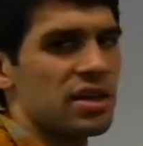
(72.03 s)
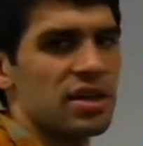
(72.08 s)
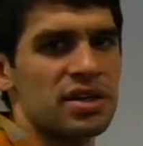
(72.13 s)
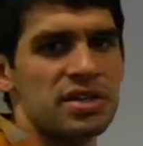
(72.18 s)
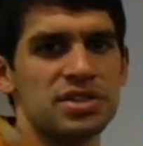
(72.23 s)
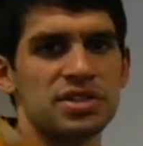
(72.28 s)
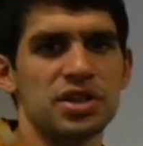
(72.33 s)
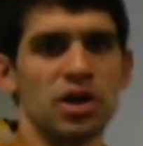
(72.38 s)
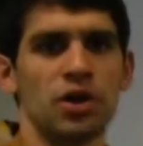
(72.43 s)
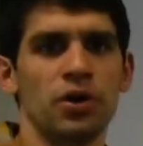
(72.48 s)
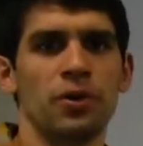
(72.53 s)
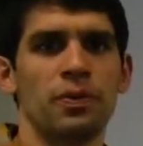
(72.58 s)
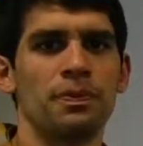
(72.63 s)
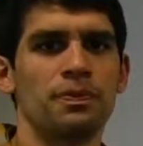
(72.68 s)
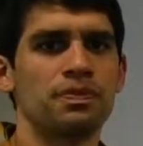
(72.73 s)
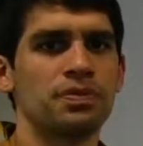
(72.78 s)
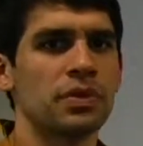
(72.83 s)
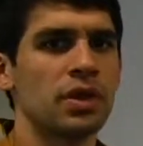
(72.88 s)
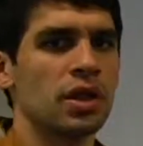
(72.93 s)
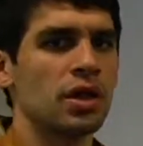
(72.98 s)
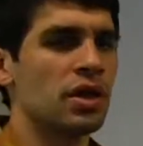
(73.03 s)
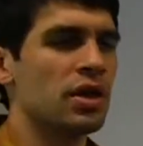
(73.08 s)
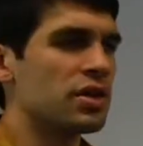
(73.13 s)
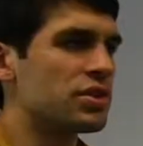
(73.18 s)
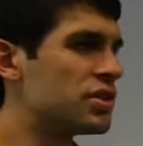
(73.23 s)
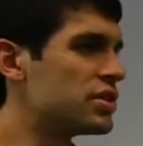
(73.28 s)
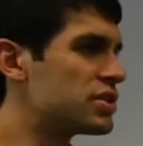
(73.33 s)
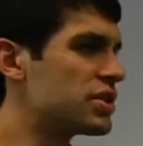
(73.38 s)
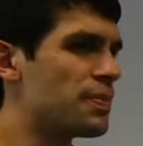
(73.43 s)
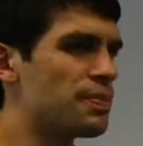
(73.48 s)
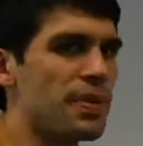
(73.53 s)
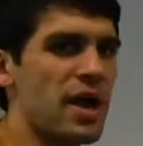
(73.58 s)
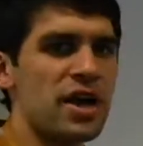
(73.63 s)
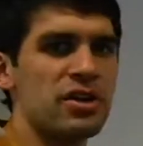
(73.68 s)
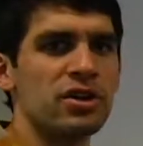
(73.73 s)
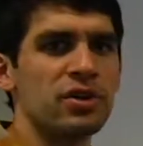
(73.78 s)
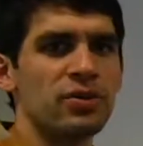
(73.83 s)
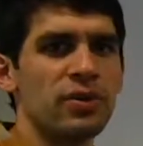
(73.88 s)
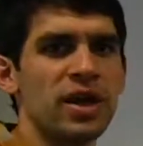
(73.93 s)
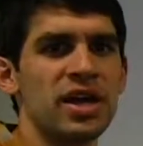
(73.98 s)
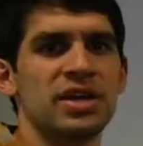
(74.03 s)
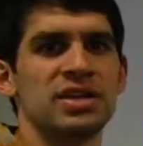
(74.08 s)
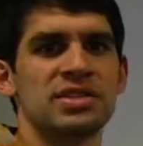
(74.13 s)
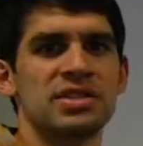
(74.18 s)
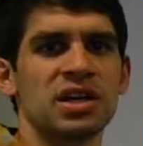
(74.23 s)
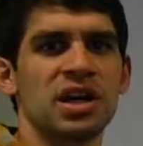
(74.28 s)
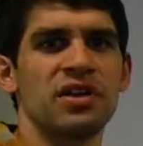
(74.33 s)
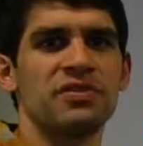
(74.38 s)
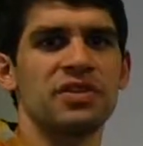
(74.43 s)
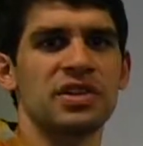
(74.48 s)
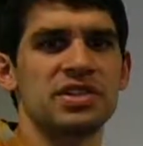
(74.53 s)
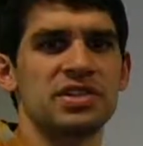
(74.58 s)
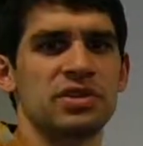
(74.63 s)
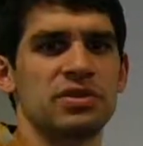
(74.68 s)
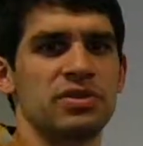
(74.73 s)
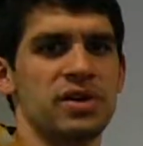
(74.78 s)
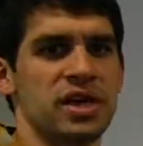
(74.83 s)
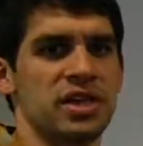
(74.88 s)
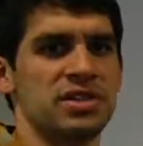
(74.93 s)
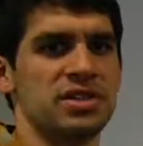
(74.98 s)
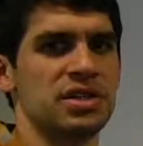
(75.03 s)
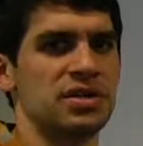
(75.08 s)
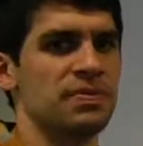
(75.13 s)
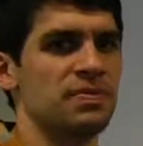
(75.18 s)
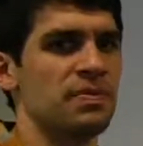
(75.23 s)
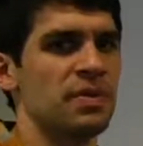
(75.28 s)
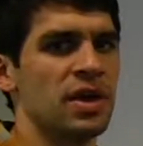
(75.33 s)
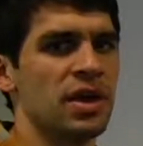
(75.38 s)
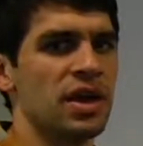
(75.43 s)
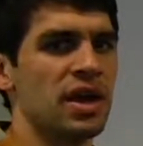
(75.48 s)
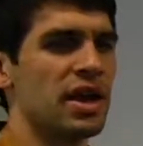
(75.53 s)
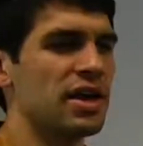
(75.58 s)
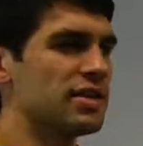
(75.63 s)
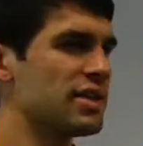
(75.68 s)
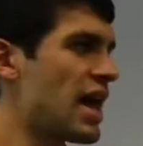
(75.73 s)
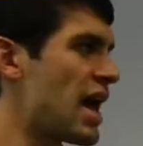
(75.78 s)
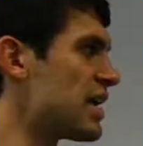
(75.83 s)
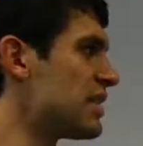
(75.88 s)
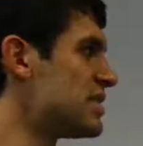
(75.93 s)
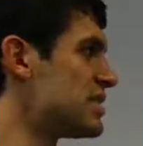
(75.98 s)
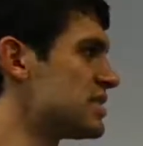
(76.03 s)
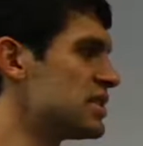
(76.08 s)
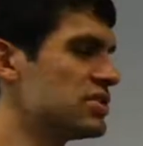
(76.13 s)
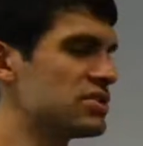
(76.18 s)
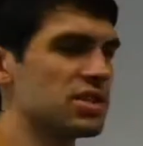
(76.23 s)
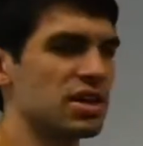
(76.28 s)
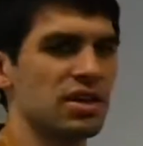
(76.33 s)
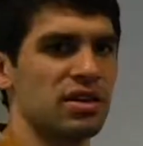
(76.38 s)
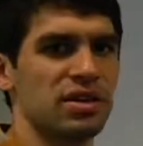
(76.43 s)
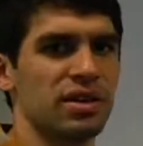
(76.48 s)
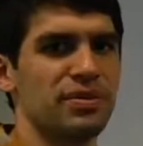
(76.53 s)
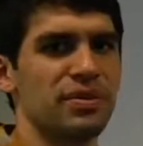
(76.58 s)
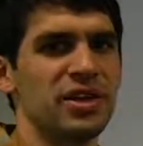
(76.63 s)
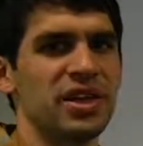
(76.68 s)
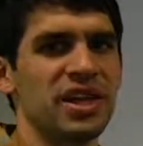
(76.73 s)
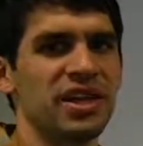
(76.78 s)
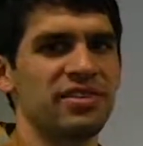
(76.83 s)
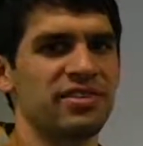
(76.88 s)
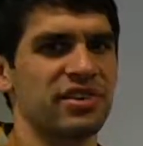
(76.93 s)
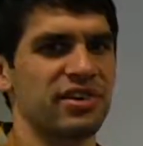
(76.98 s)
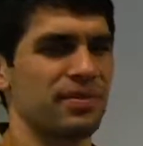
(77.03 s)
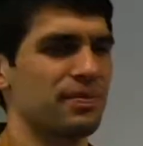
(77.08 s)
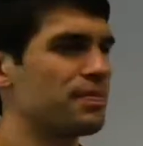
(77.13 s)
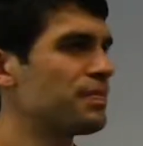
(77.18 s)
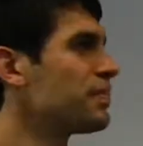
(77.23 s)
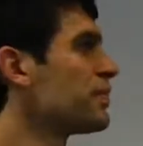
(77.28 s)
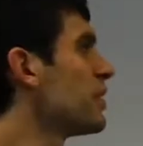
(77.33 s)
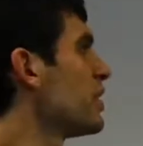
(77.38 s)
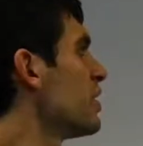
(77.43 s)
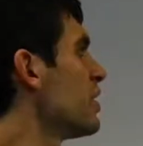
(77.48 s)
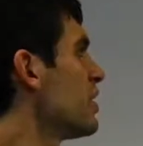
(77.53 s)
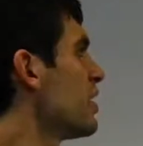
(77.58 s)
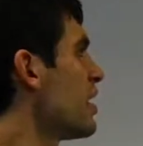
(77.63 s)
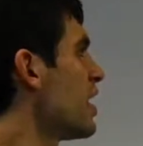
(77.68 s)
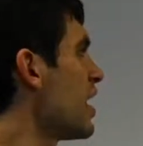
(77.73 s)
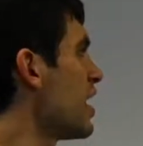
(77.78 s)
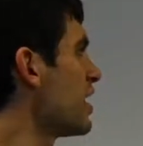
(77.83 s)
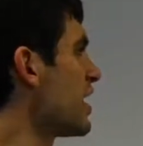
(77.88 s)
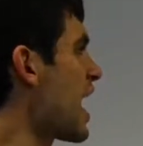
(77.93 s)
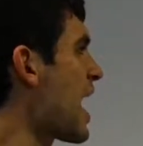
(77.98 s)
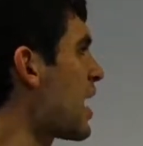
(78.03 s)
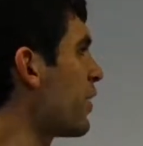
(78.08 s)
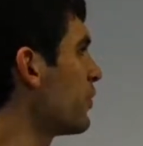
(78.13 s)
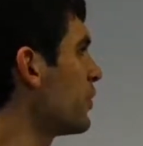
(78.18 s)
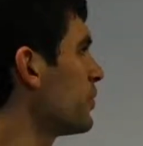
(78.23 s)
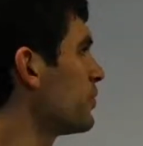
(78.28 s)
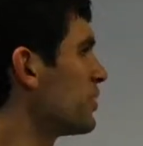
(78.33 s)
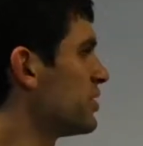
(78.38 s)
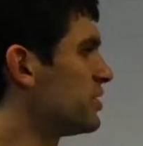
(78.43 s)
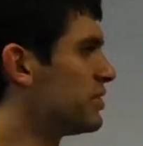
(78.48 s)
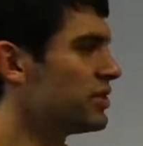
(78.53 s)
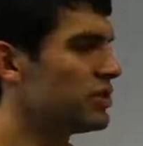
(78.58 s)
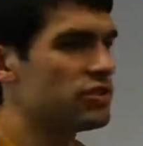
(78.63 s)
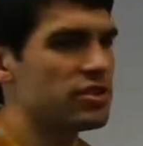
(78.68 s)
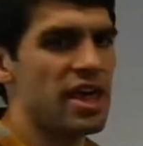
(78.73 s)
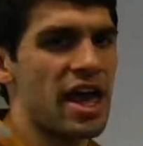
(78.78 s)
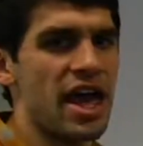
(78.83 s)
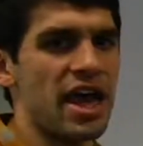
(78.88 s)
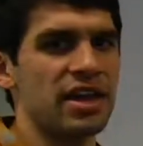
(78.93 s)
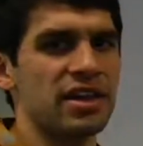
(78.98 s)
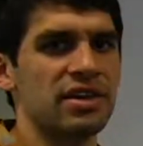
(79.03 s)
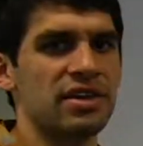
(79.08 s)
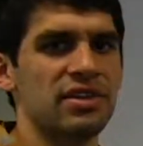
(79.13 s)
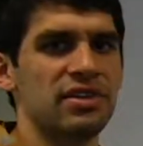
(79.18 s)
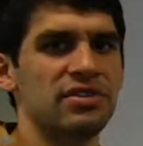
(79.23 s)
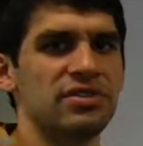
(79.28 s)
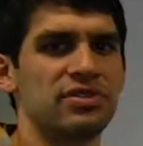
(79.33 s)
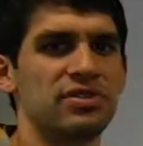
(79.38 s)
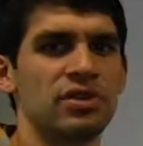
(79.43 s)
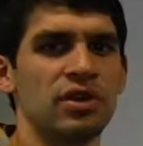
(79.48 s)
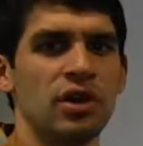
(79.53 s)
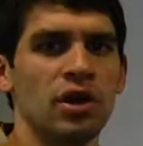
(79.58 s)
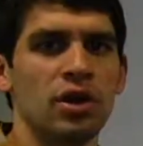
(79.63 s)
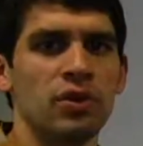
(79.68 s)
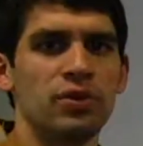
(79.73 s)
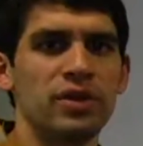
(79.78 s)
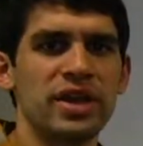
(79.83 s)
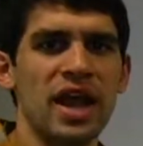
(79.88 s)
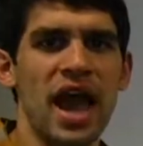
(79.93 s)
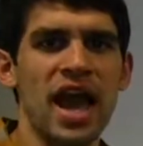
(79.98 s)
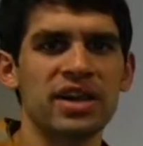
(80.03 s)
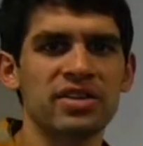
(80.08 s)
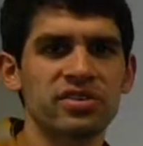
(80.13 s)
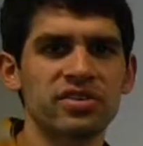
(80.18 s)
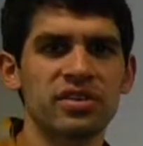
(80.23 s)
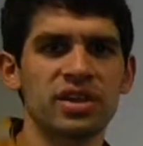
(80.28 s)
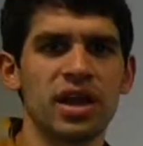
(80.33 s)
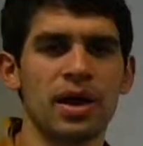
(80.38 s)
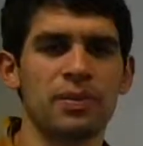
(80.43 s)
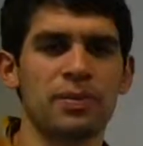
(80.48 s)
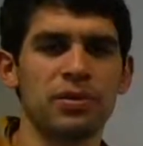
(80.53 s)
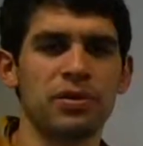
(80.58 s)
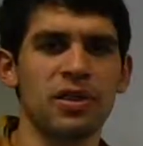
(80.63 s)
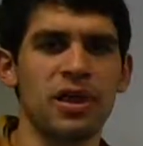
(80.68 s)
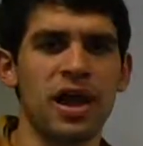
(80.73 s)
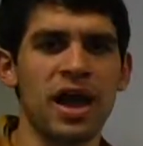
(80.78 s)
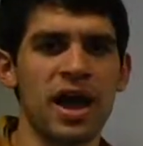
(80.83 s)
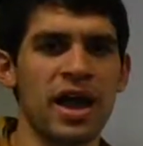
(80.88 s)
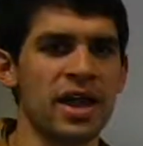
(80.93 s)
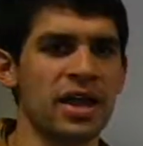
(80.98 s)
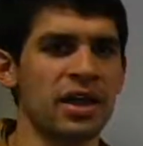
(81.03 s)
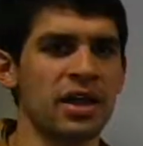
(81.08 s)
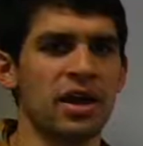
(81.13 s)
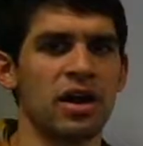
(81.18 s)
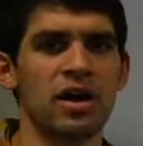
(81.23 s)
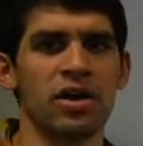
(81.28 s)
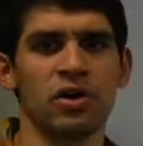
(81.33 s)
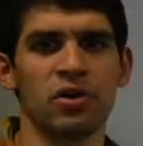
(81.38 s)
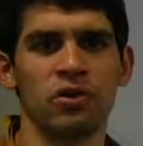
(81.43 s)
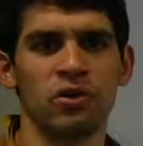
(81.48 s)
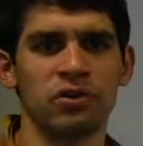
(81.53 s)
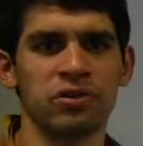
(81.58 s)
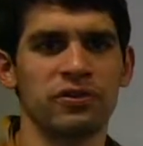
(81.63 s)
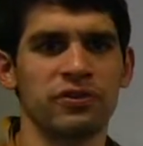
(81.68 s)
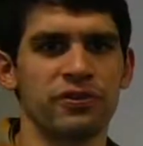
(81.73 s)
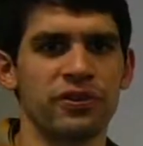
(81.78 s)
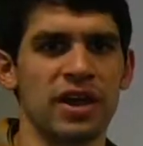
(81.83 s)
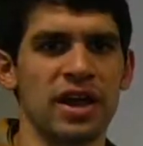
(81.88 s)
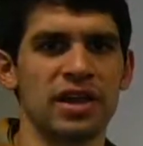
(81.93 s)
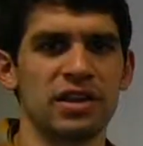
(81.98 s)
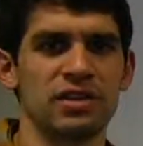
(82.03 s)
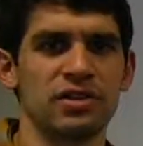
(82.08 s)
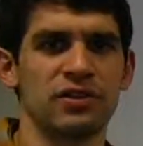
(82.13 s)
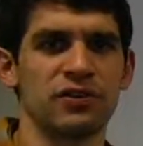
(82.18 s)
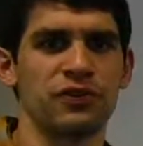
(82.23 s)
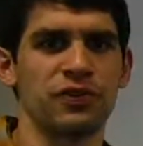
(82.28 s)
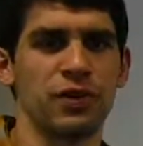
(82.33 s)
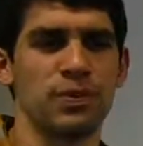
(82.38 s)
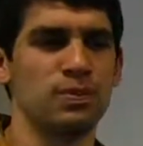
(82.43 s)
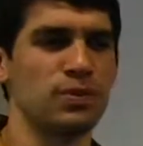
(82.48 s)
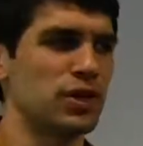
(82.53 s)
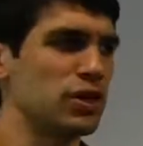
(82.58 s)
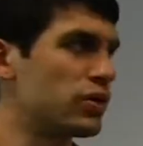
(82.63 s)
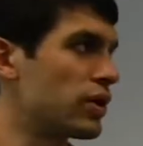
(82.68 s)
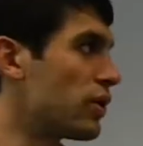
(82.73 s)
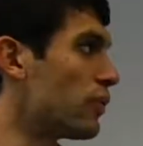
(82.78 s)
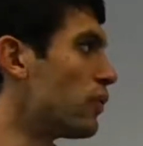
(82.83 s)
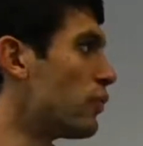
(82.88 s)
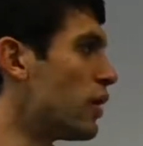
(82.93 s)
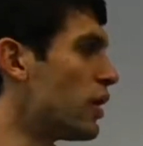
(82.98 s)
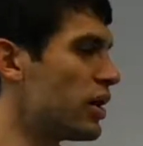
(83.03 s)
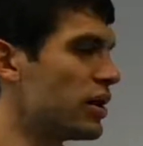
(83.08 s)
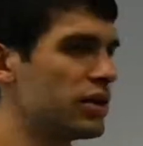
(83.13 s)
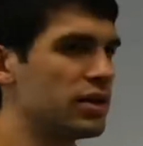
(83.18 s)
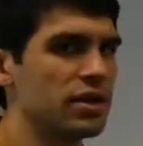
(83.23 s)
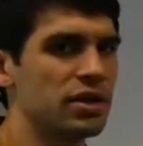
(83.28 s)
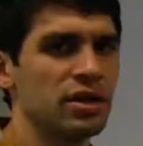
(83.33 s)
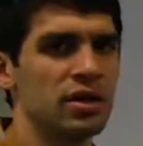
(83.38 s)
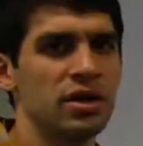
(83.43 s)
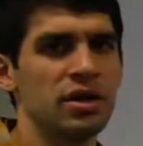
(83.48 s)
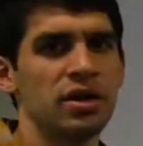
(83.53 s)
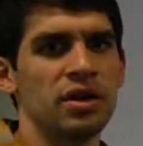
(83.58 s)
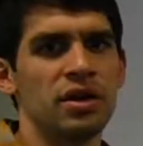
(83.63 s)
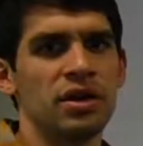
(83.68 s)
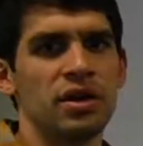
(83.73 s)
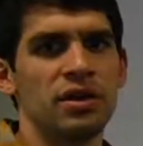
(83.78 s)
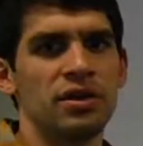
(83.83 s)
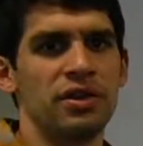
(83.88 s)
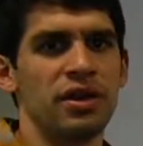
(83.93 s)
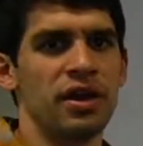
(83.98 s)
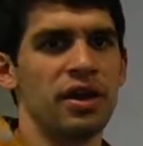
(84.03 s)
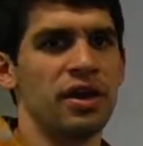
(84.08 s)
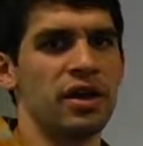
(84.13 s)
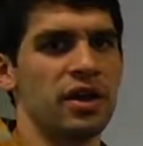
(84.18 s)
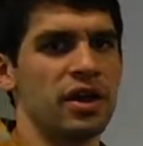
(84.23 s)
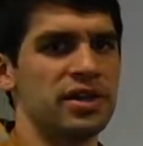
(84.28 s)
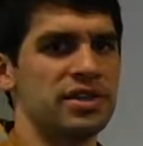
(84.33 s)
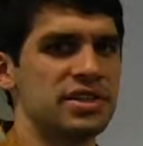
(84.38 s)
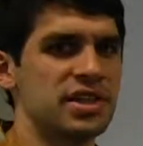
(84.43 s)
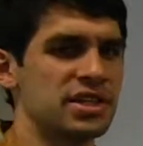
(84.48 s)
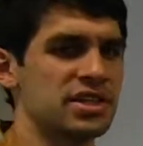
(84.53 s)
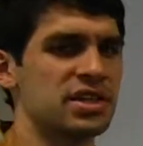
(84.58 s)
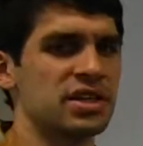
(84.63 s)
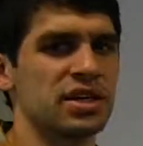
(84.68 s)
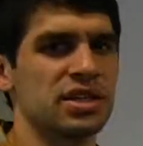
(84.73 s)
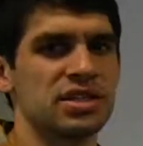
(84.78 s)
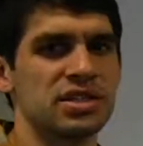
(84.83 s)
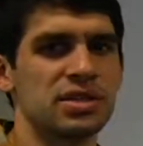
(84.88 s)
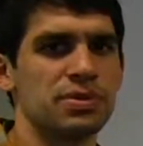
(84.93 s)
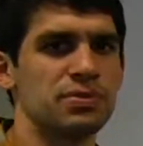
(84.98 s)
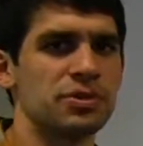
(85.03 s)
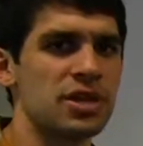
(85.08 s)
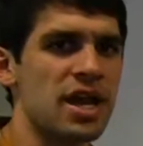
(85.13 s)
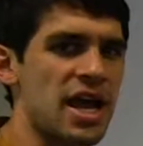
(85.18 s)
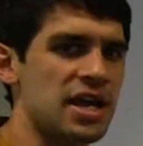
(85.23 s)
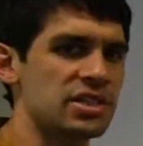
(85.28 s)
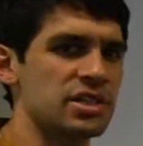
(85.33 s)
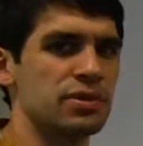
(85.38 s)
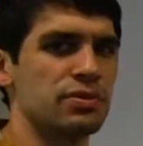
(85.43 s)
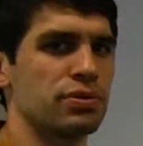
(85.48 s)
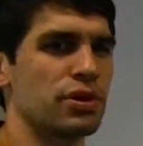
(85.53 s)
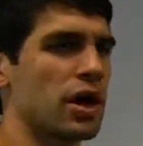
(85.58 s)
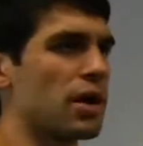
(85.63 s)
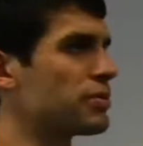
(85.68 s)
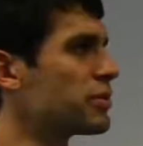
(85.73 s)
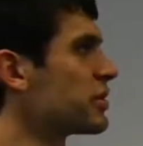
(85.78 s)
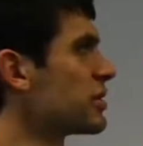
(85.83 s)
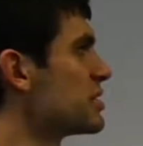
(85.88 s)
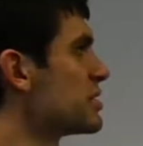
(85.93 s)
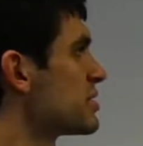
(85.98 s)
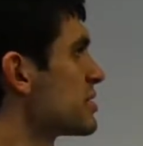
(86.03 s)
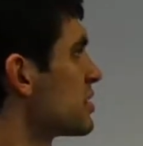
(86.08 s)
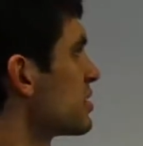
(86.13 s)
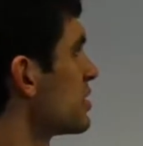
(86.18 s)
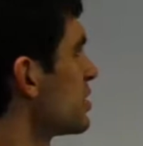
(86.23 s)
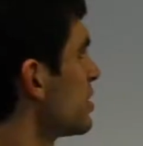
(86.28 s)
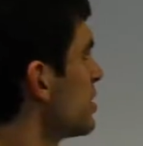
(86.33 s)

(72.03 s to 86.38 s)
So there's a better way to solve this equation, and that is using elimination. And how we would do that is we'd actually apply our old friend from Unit 1, the addition and subtraction properties.